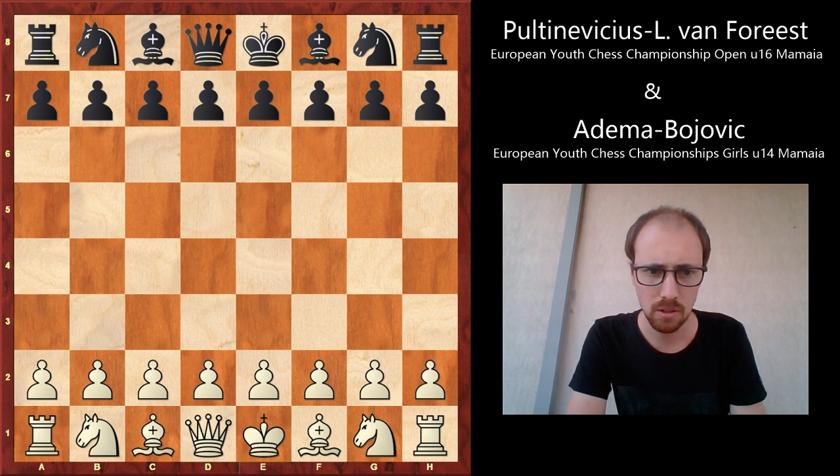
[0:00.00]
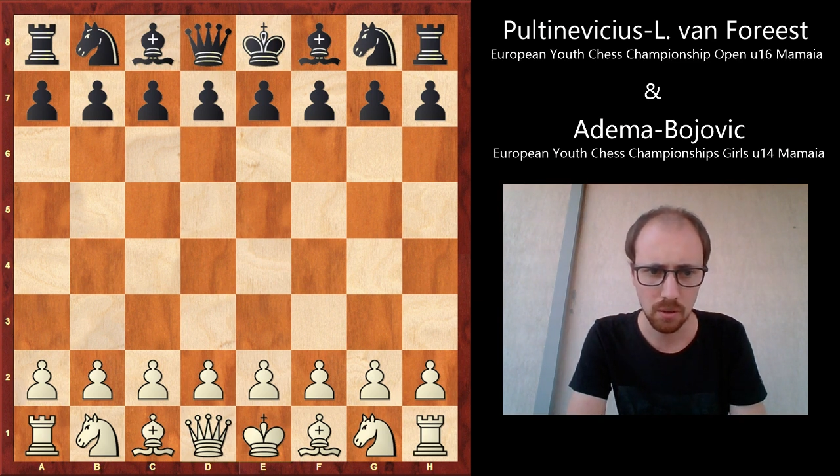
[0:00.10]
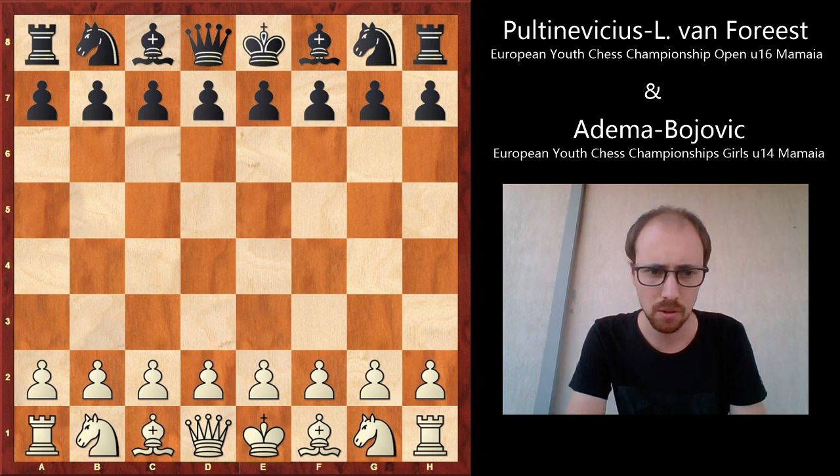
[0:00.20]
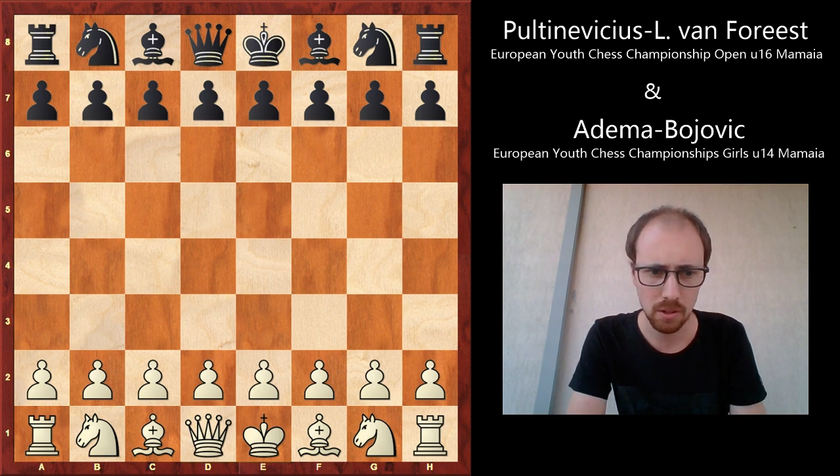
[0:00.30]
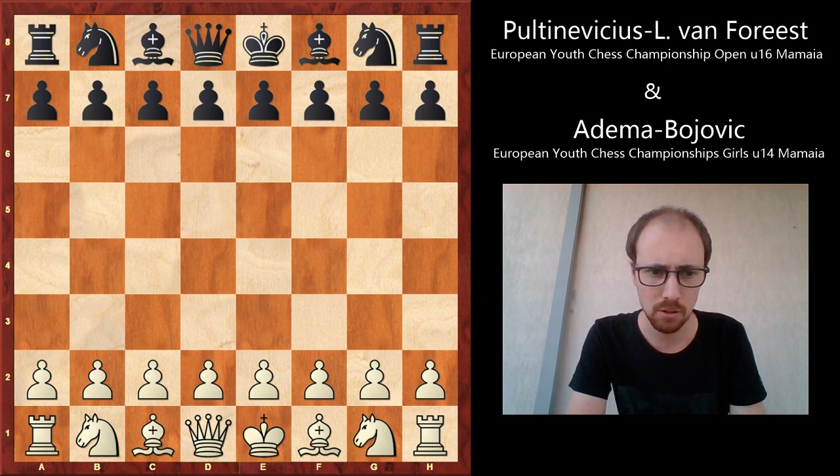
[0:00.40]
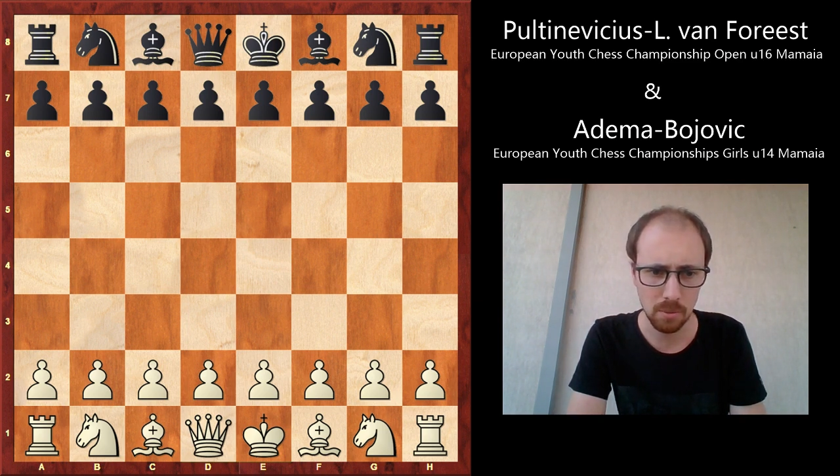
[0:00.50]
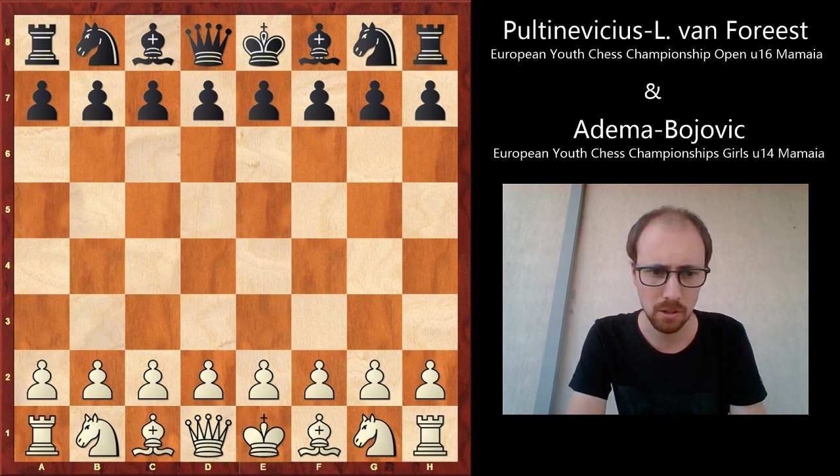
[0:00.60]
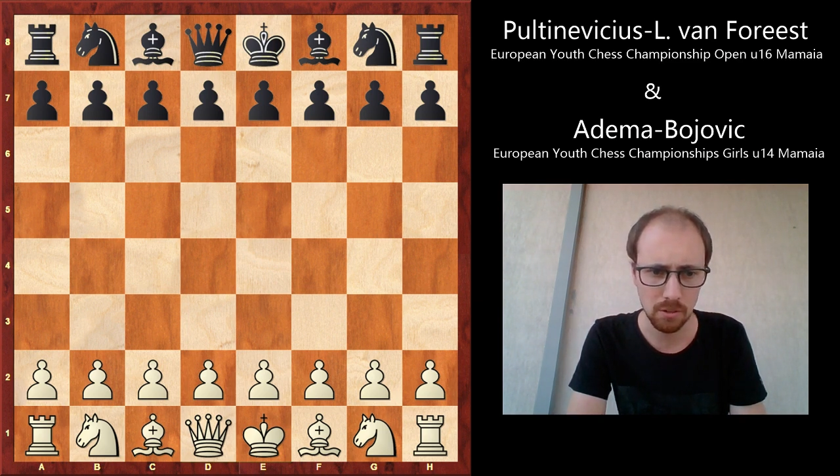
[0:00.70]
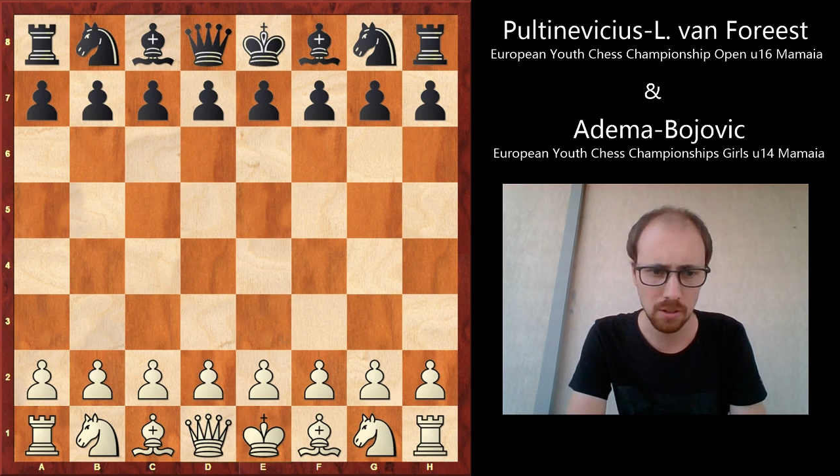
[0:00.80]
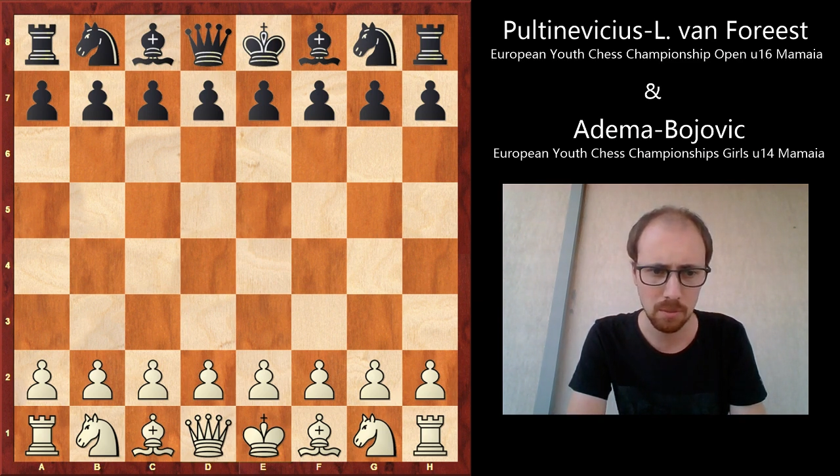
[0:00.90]
I've got to spell
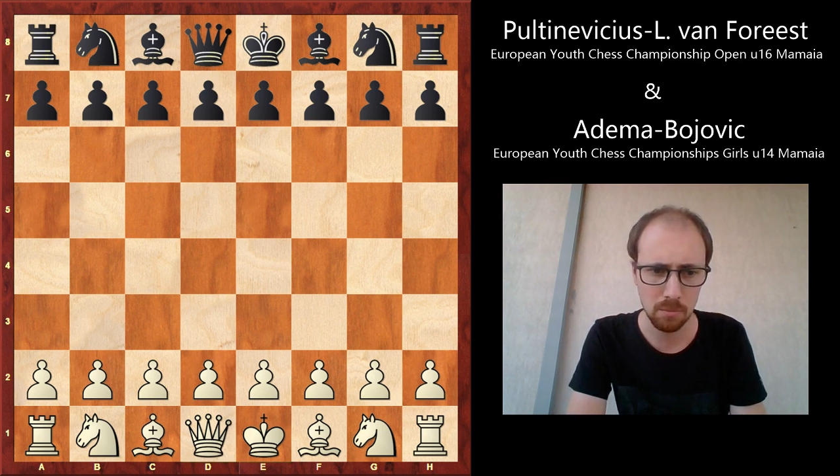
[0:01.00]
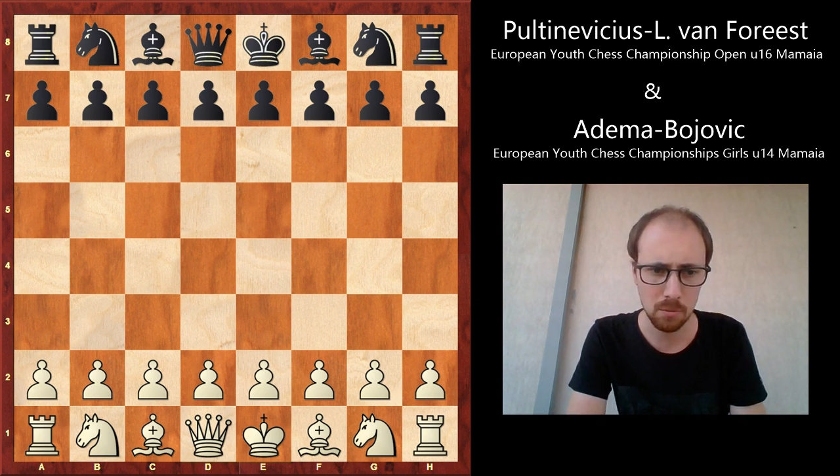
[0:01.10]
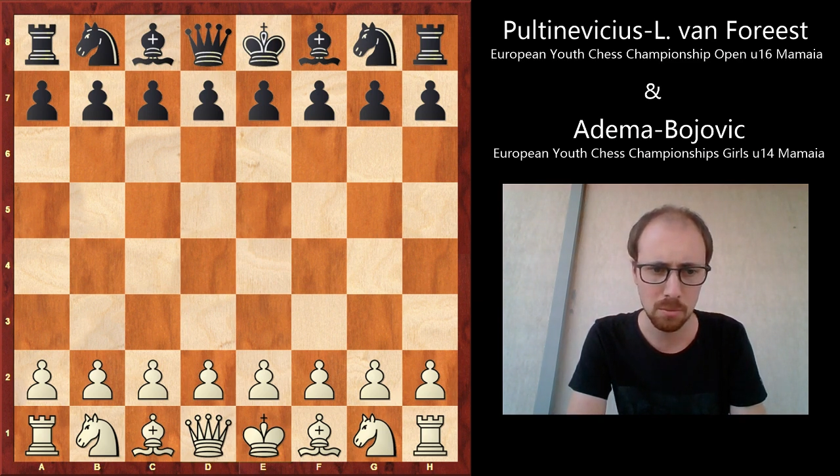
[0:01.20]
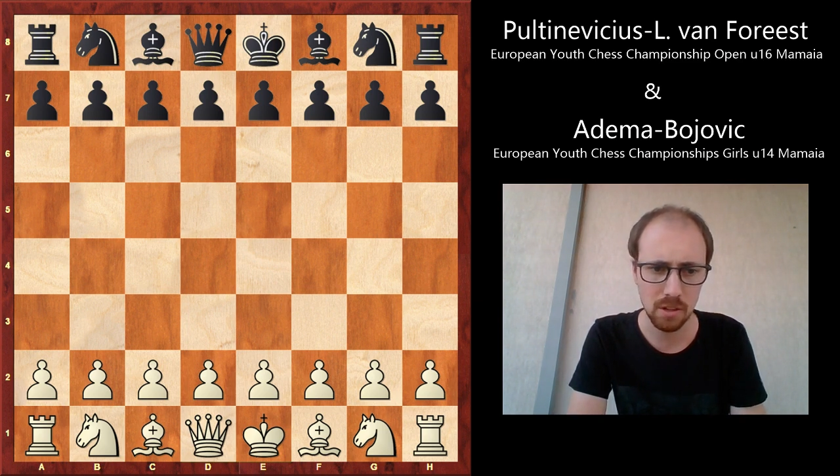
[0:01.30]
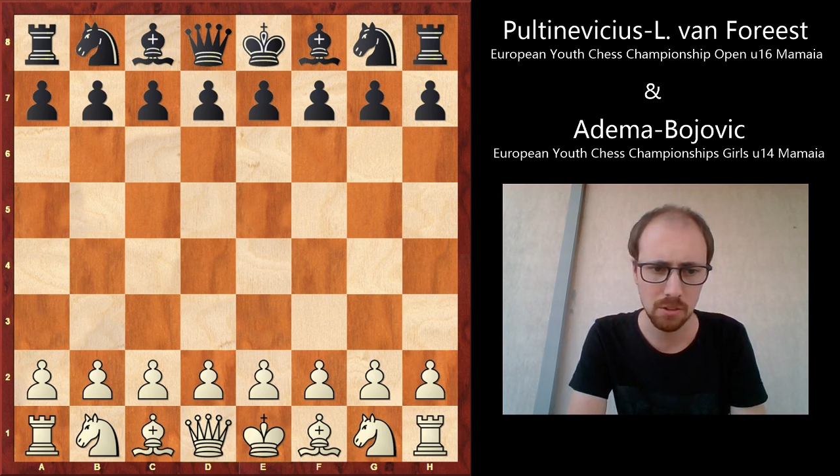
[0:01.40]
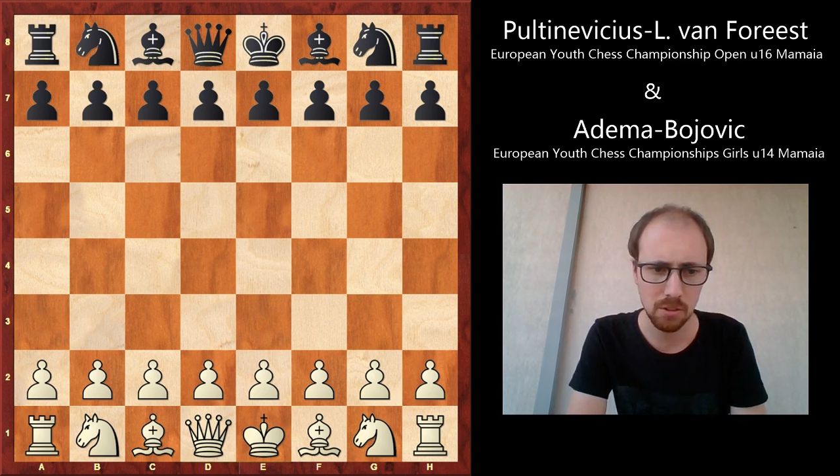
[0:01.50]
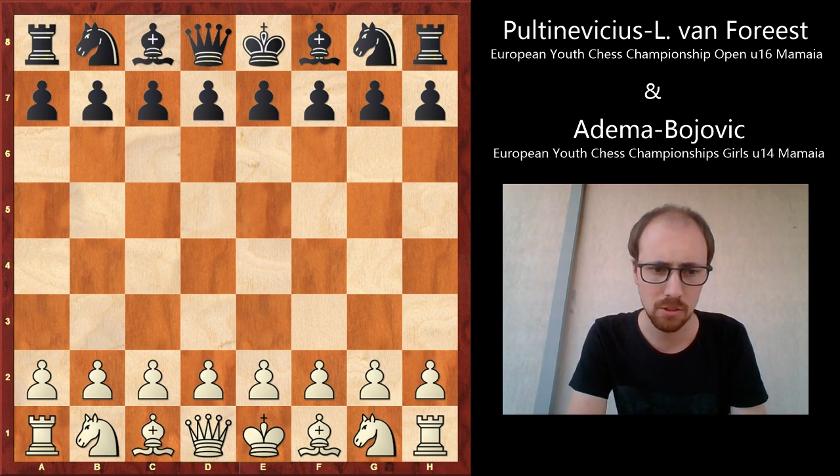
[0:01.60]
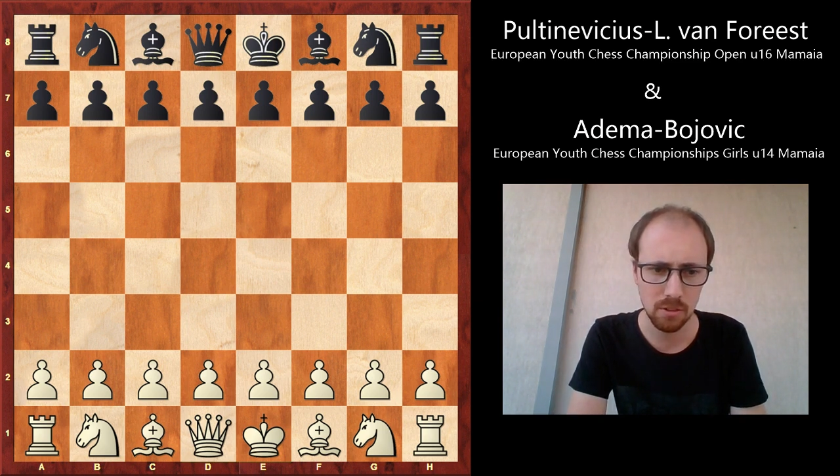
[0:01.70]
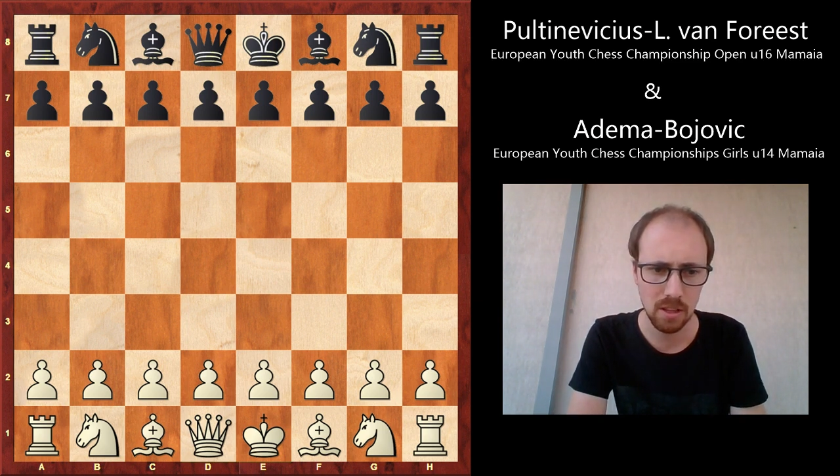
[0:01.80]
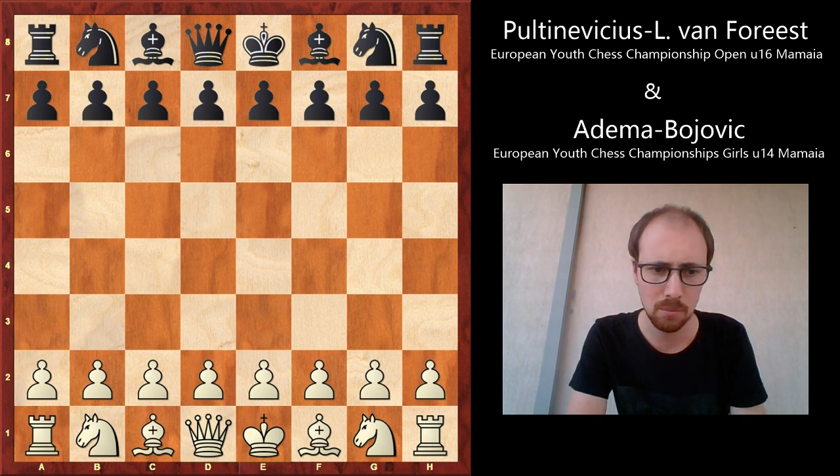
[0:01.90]
his name, pronounce
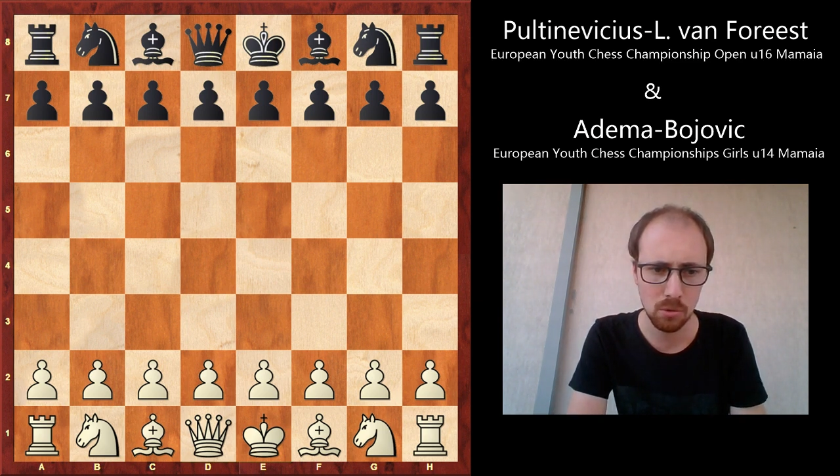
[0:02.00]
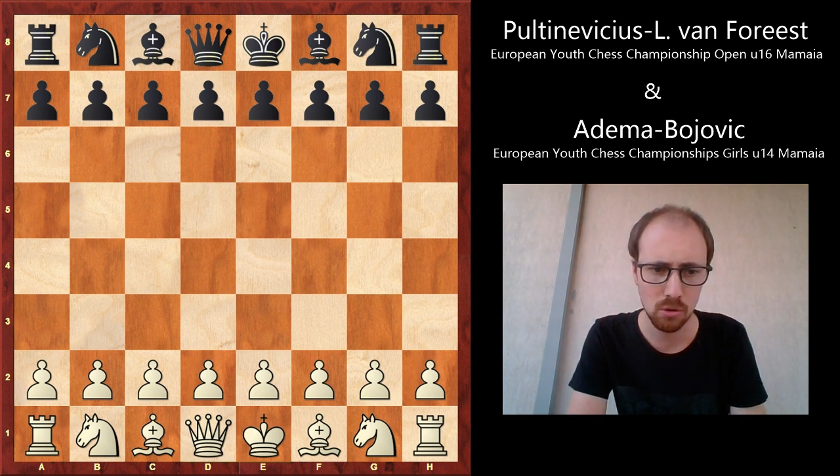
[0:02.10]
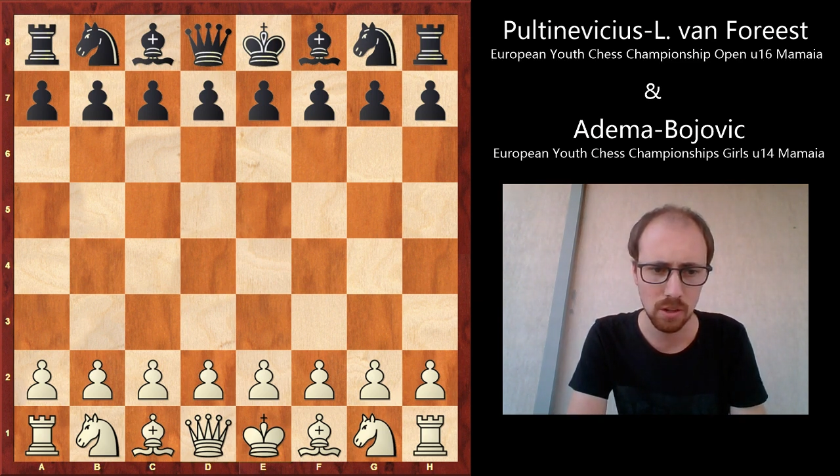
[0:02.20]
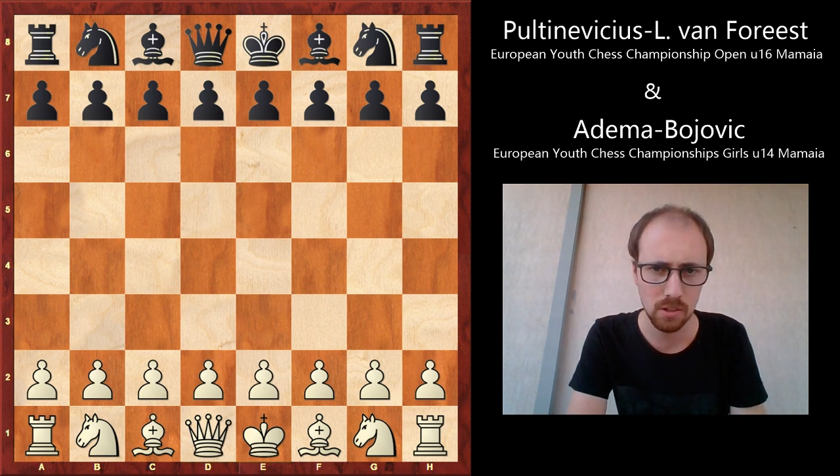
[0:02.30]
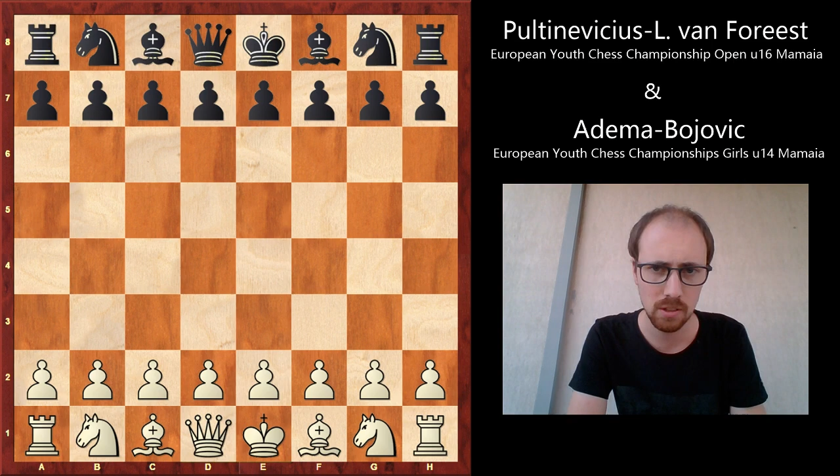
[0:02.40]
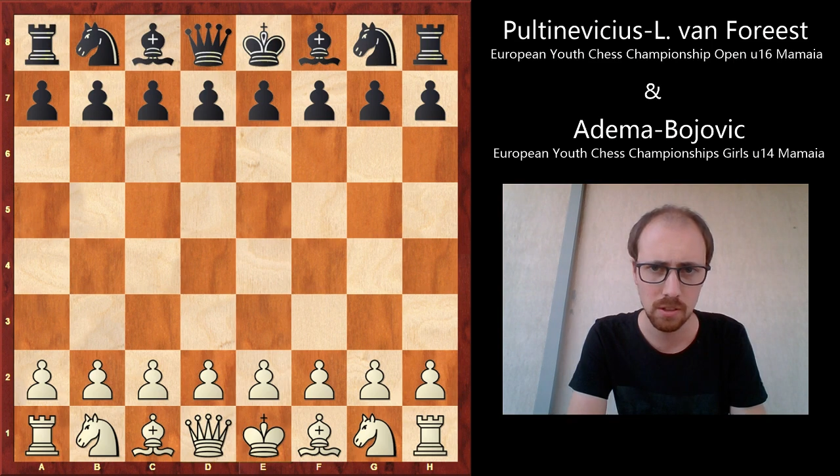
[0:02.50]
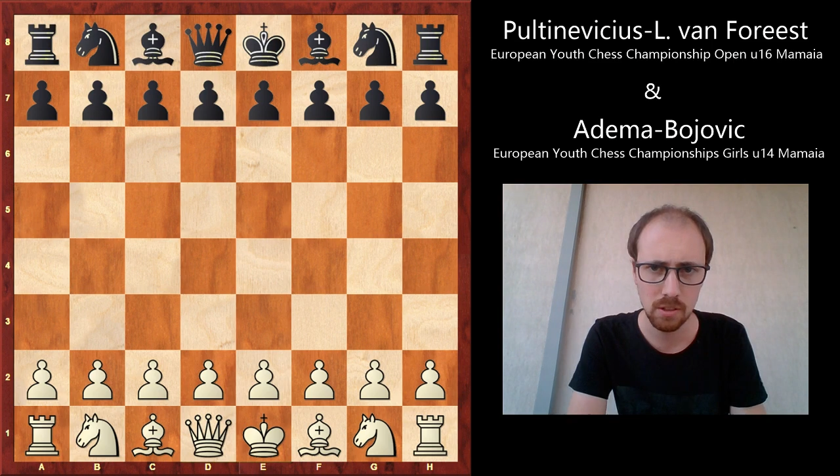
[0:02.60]
his name correctly,